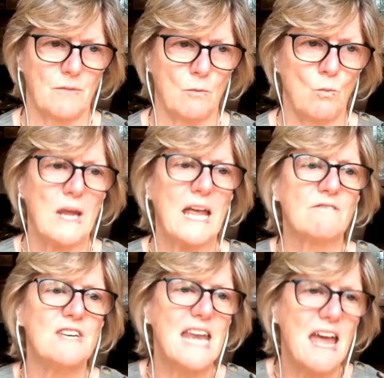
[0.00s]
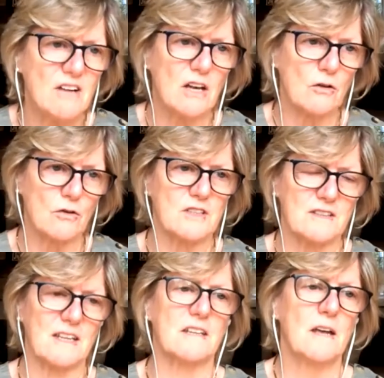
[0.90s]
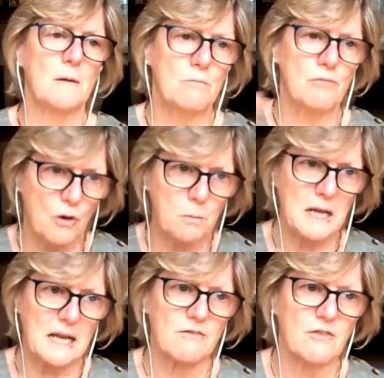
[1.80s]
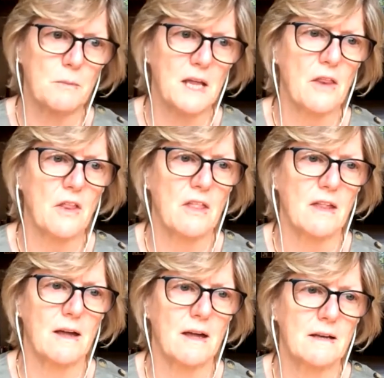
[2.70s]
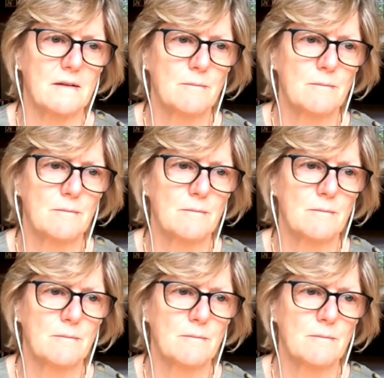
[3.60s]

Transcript: We have never looked at it properly from the other side.